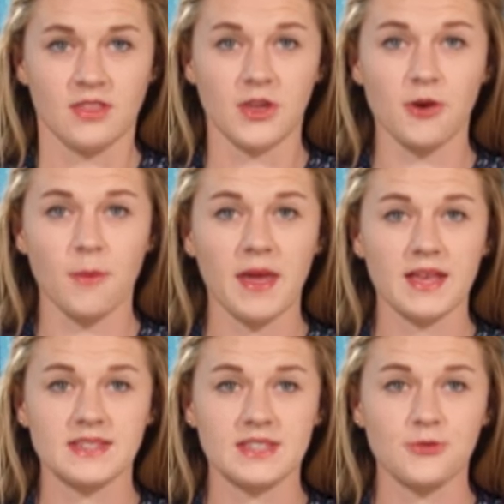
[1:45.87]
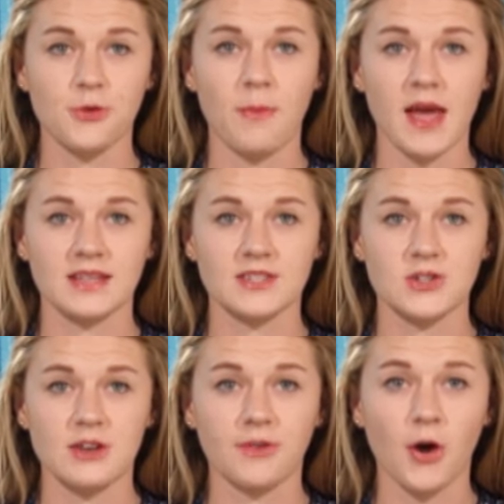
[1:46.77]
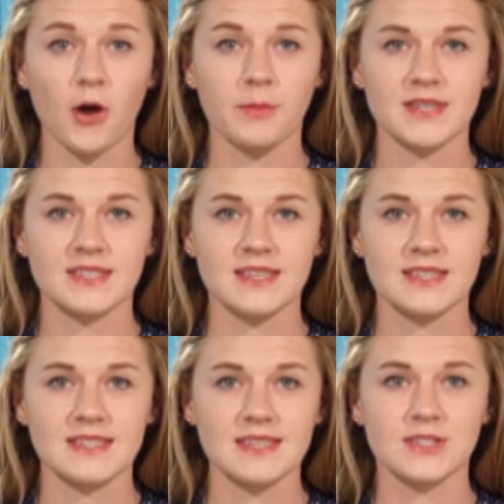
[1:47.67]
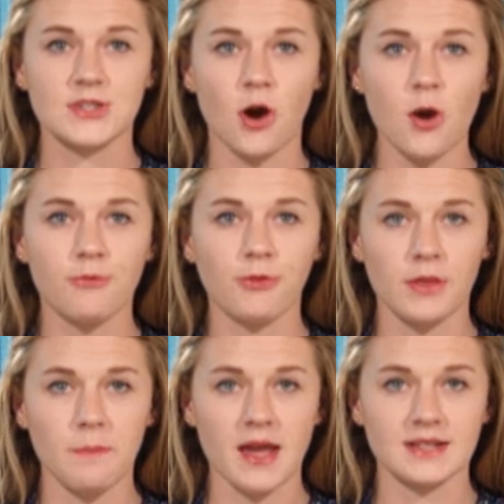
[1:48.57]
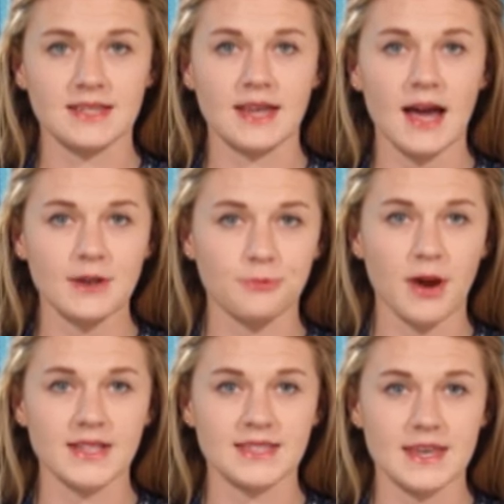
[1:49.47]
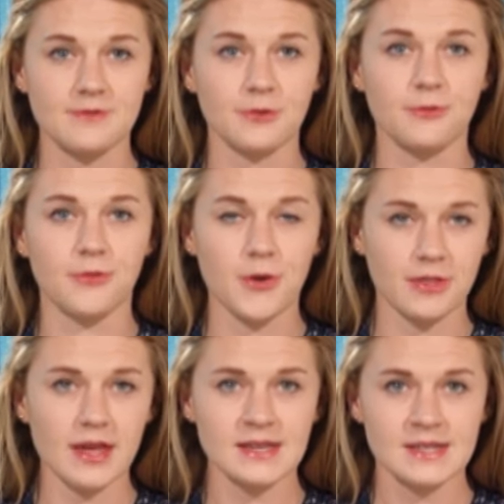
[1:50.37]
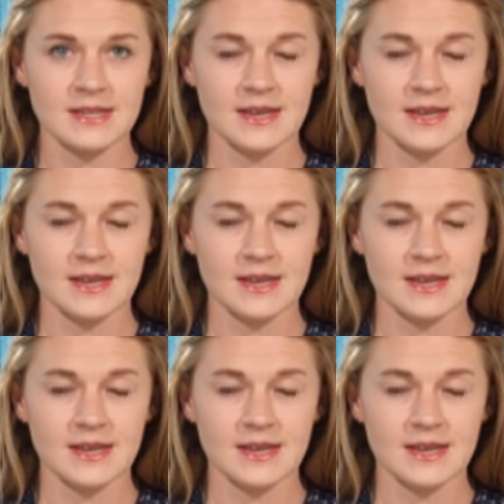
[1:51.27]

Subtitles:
The European Central Bank's chief economist says there's scope for the bank to cut rates even further